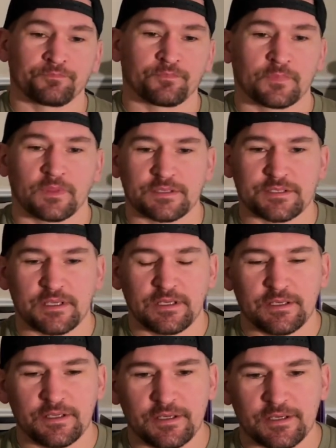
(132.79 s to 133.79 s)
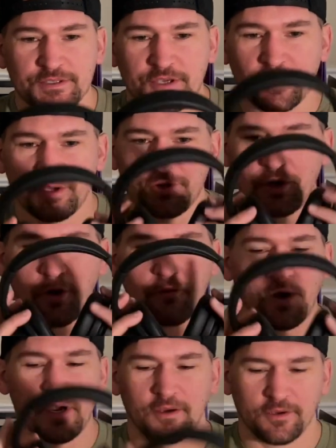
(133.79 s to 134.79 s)
let's get into this.
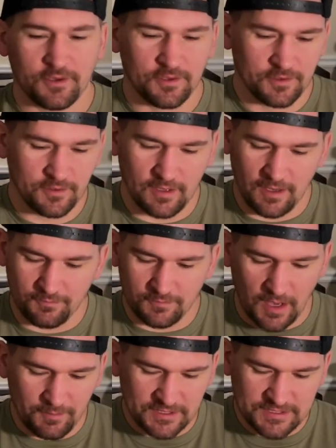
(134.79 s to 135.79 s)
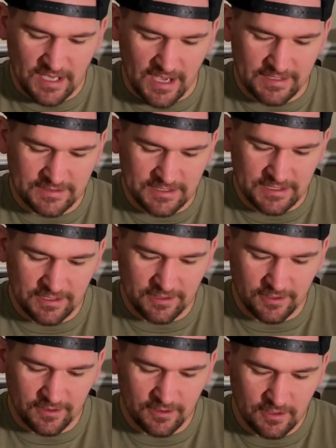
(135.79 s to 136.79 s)
Nova. I'm I'm excited to
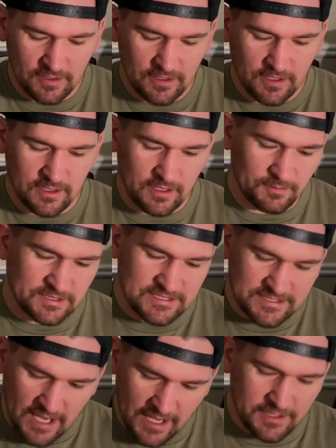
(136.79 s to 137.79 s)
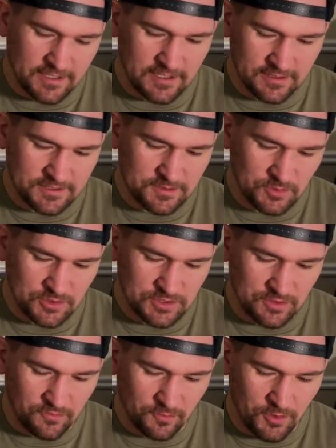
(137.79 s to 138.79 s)
hear I'm excited to hear some music
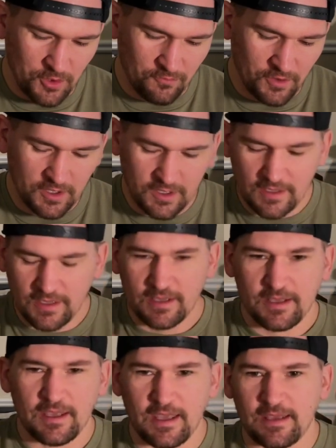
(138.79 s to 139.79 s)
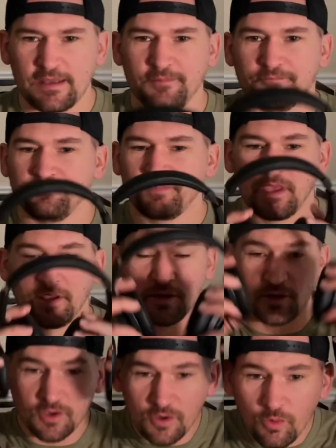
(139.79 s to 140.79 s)
from Nova and
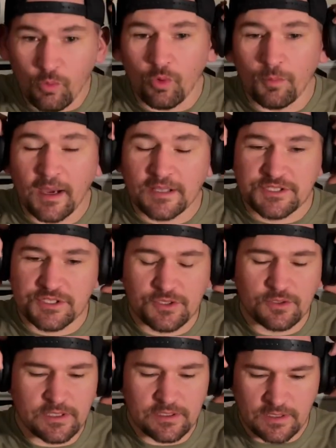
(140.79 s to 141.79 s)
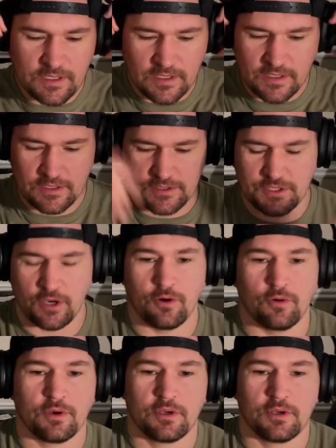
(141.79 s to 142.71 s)
we're about to do it. So